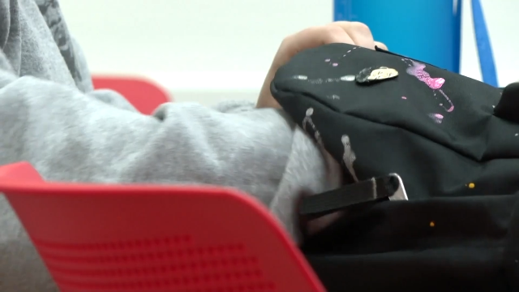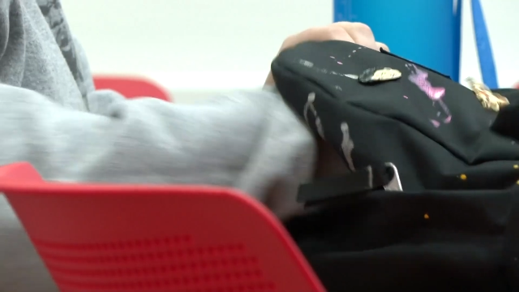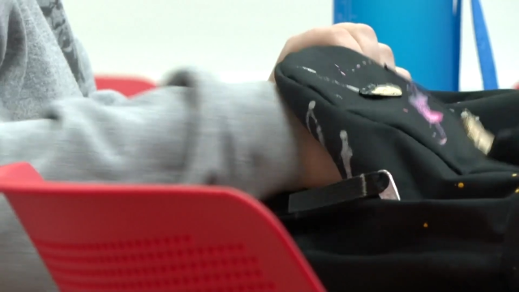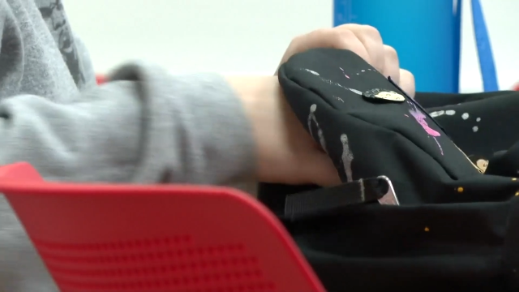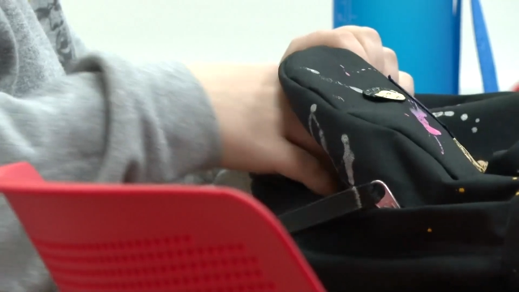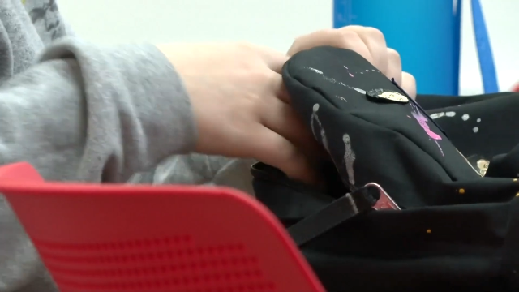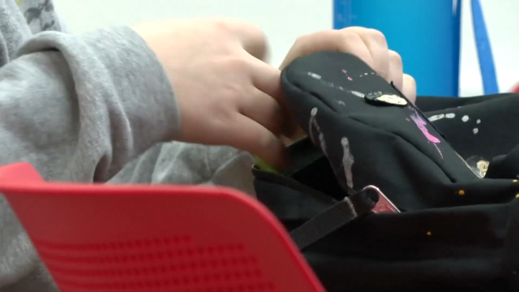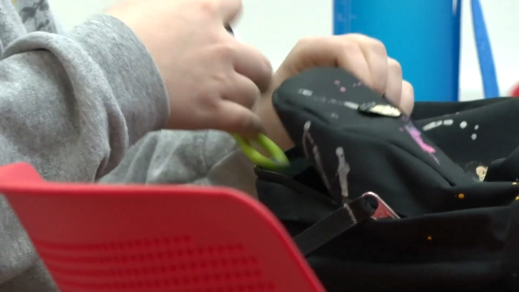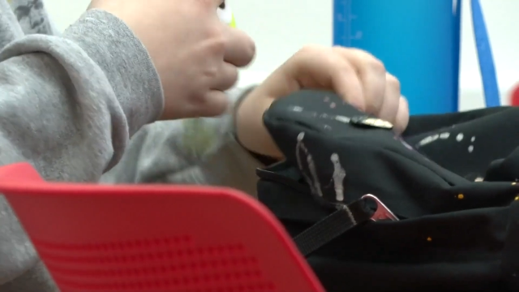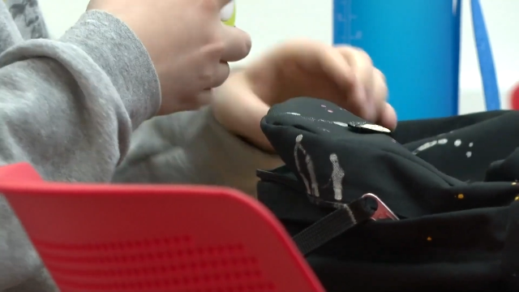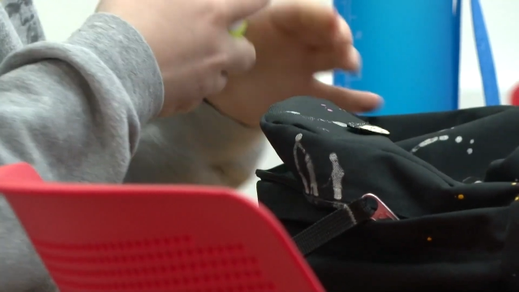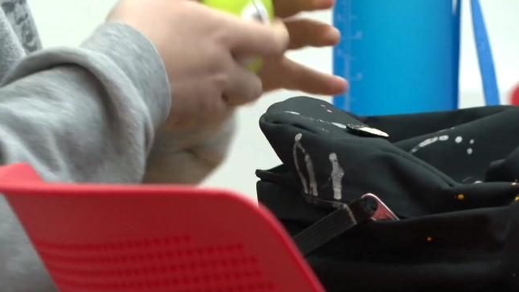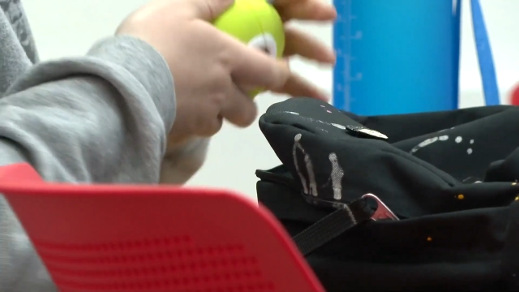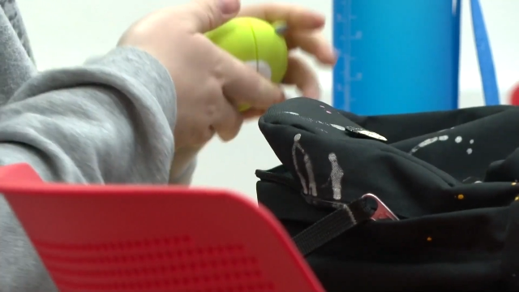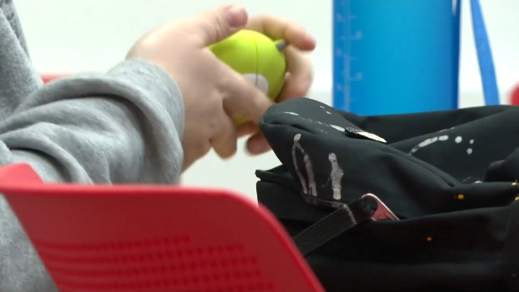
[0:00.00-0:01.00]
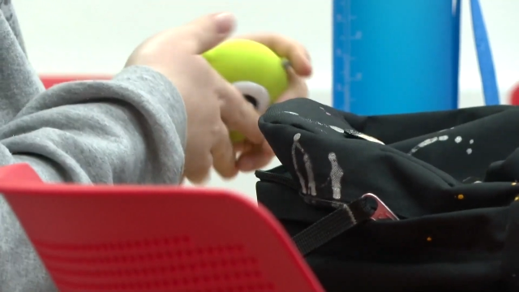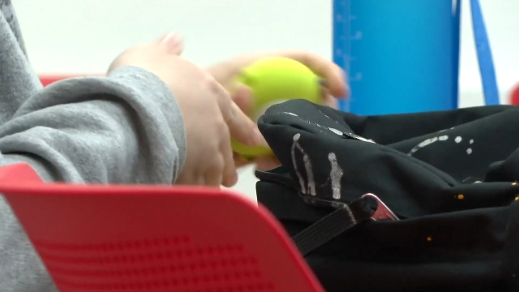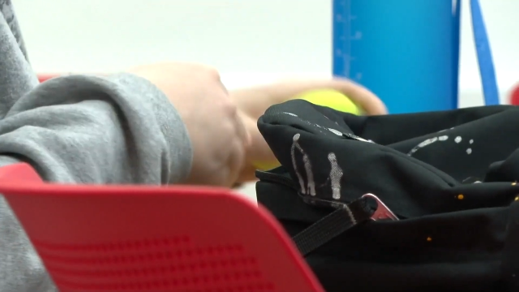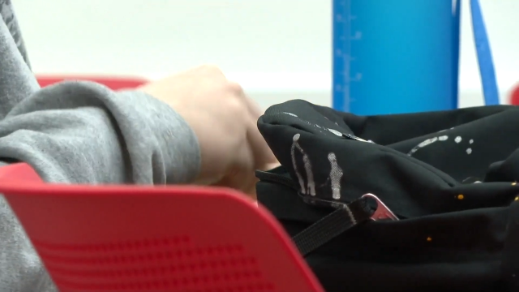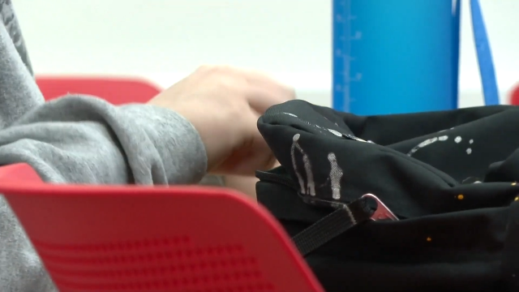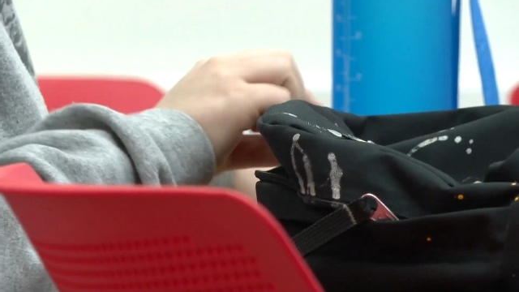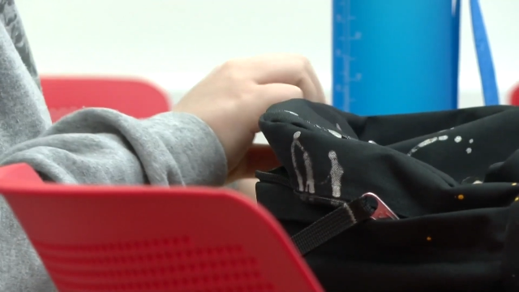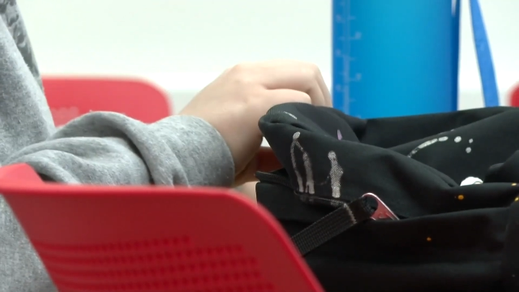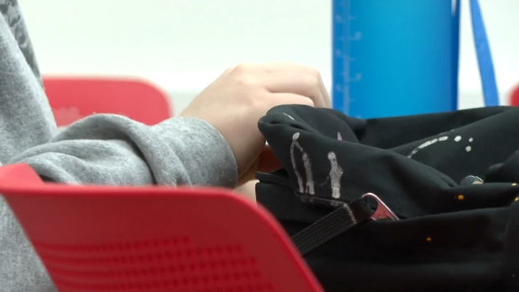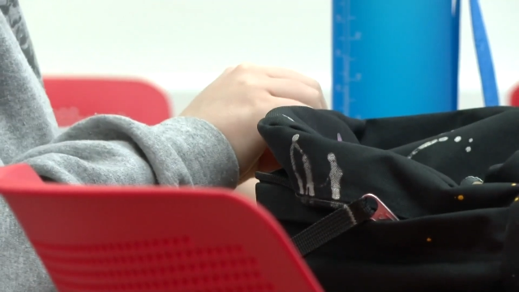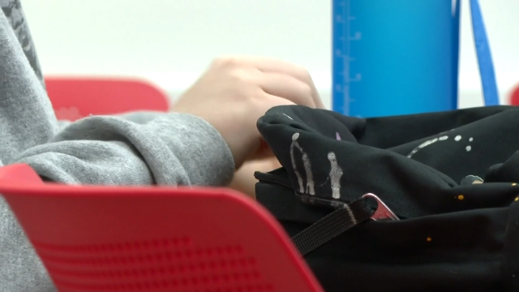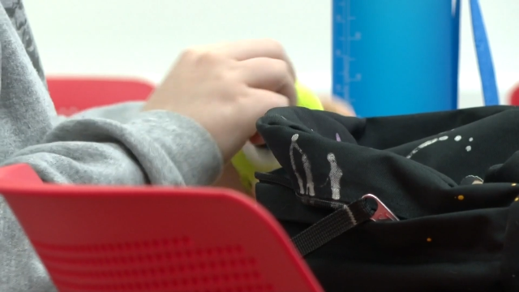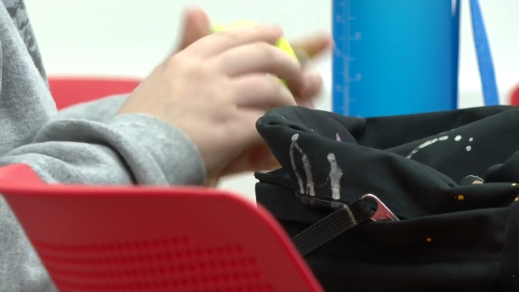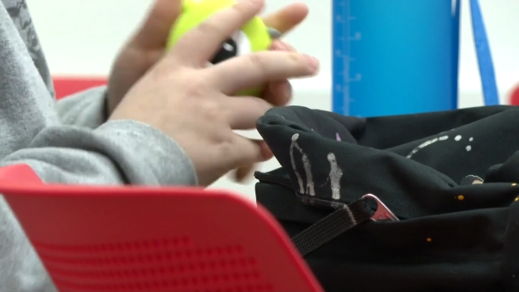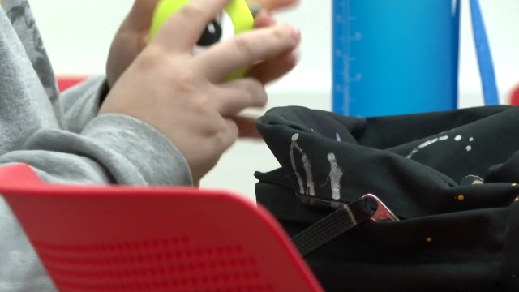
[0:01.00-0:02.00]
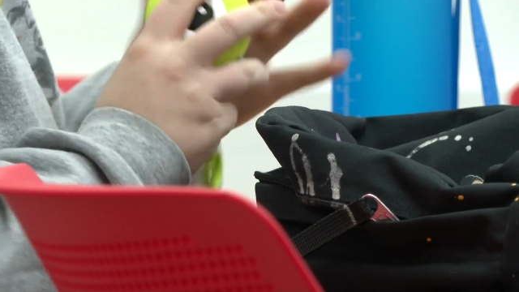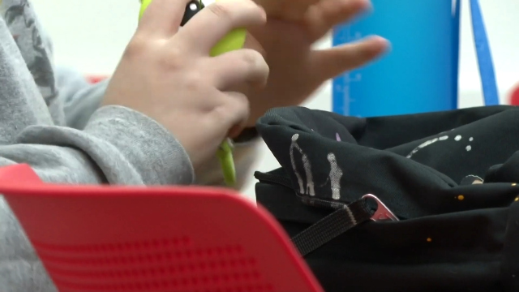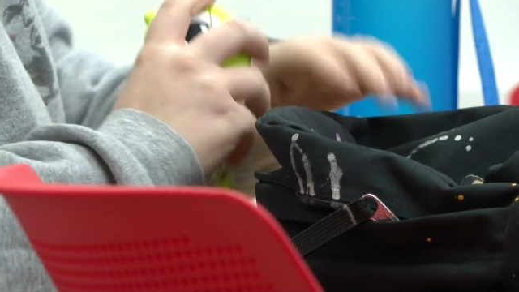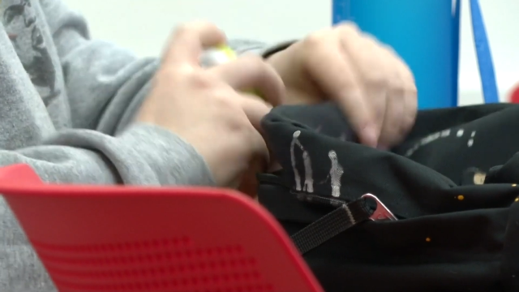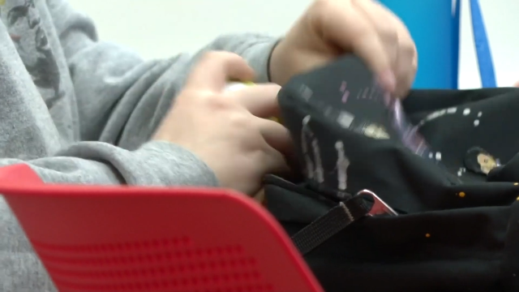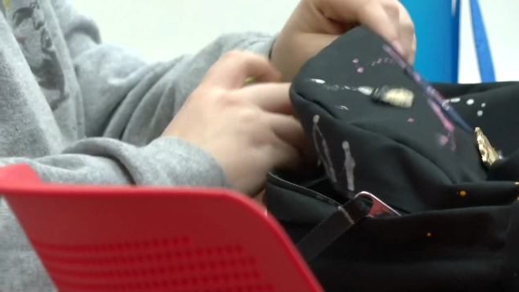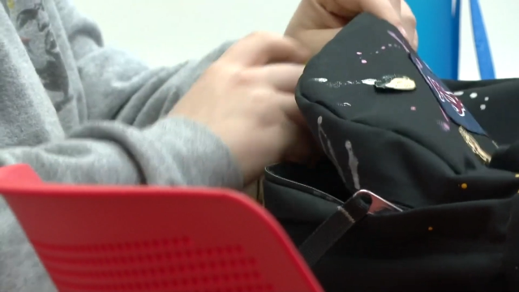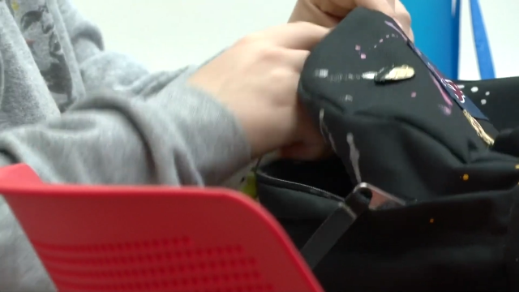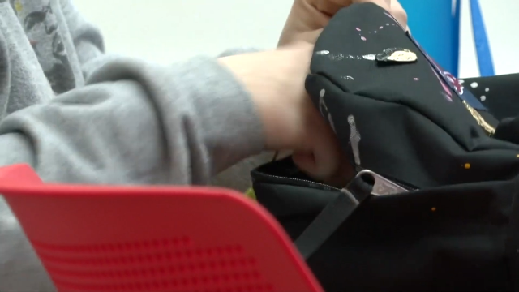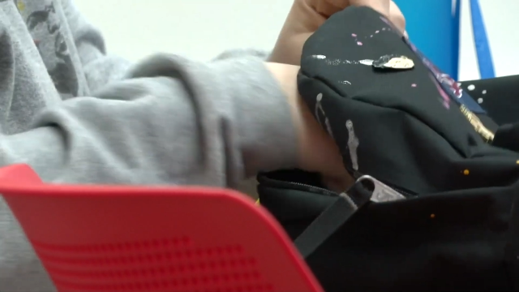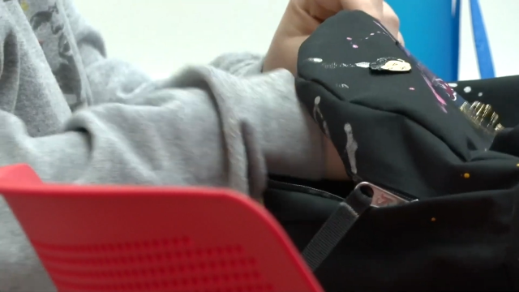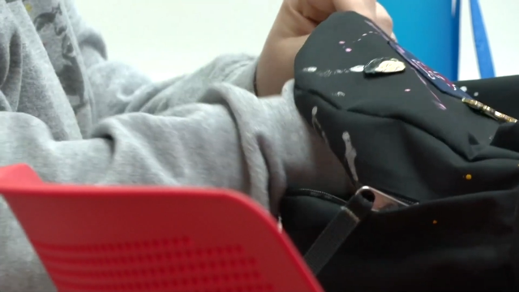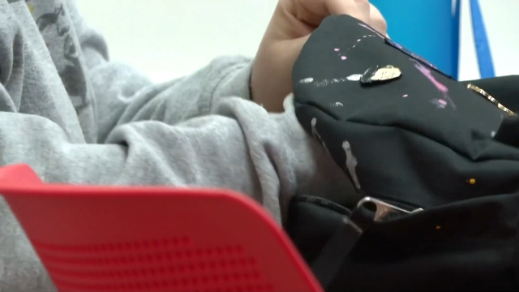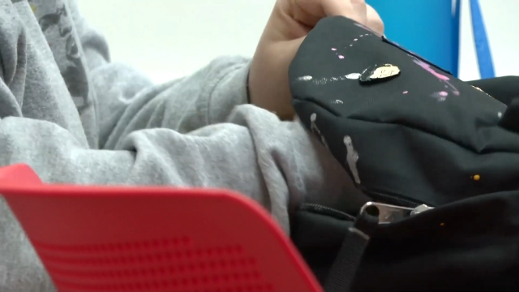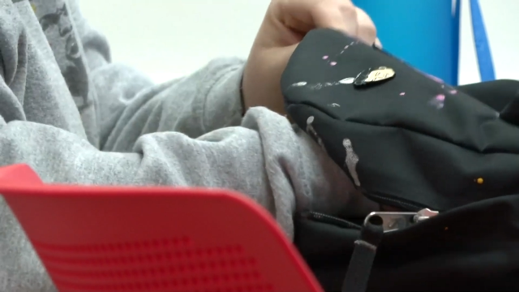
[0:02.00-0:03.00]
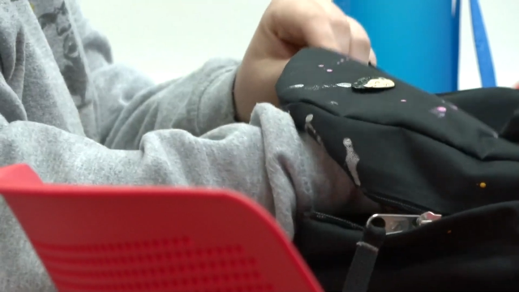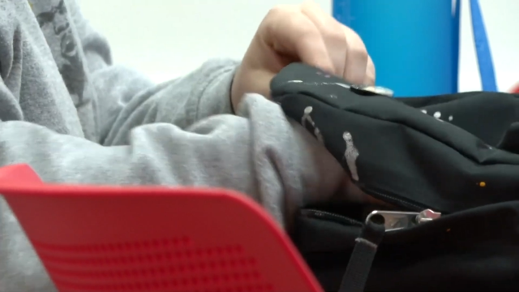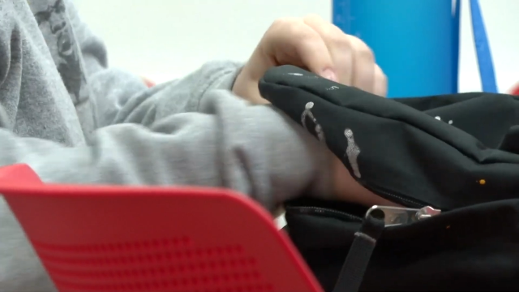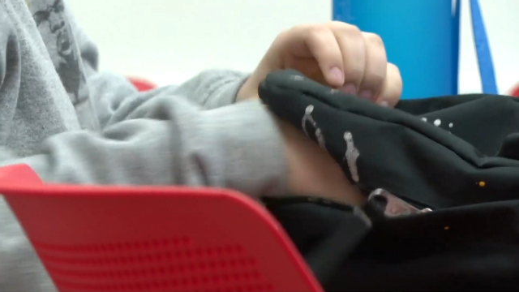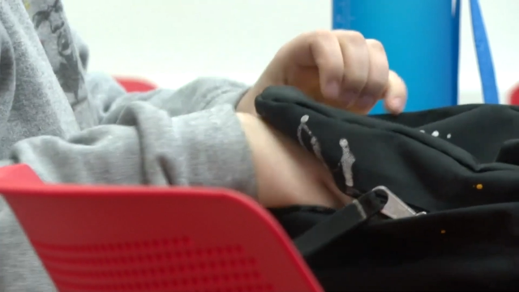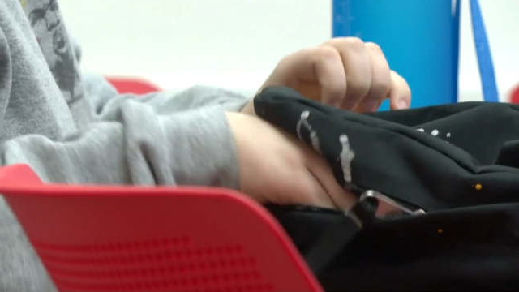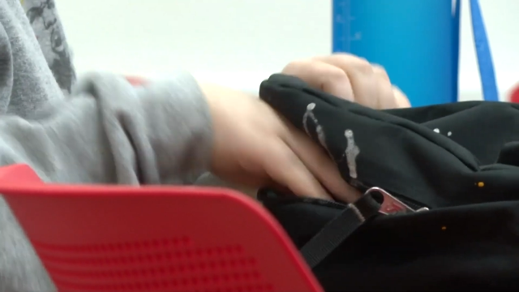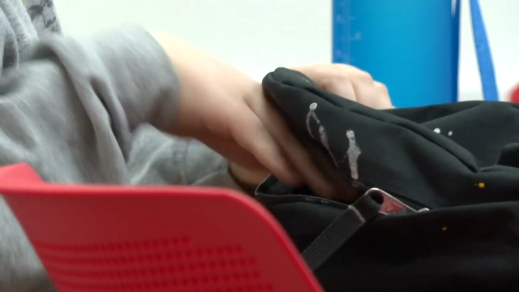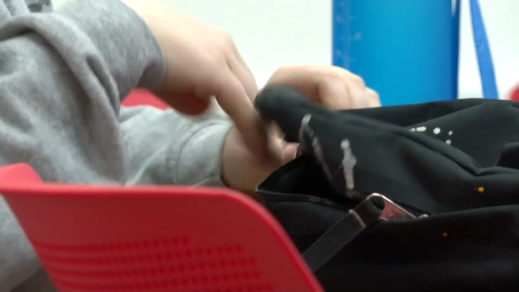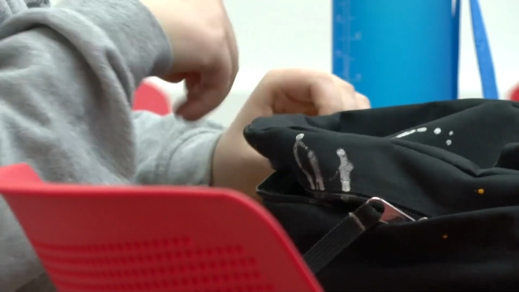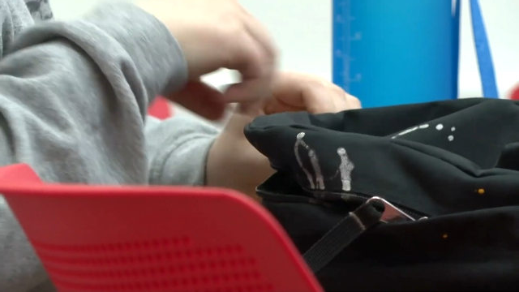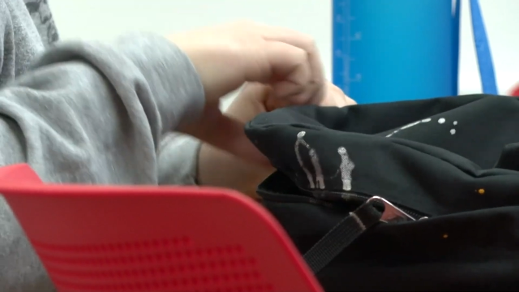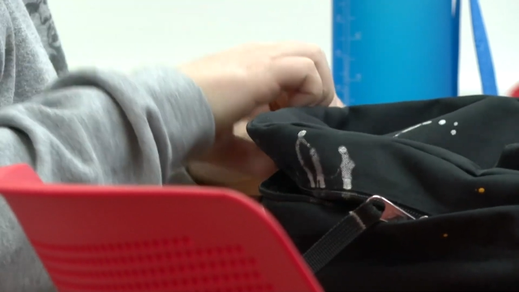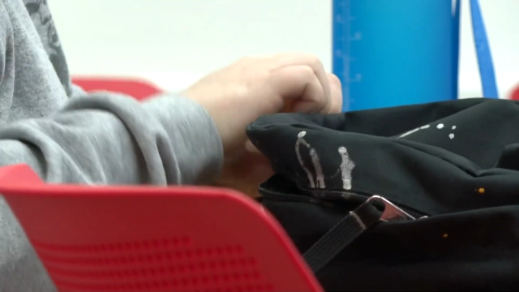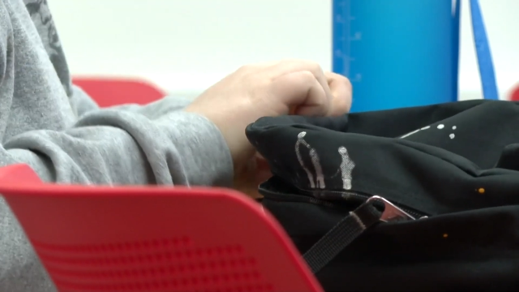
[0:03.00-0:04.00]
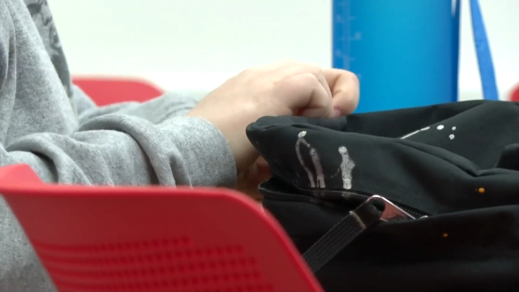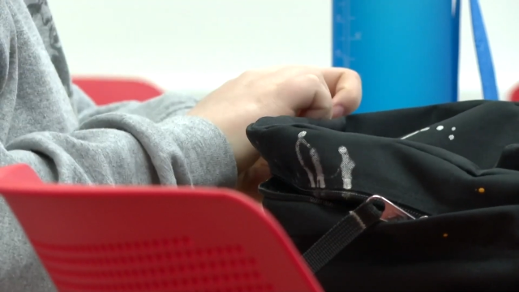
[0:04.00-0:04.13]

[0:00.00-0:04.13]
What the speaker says: No face is visible, so there are no lips to read.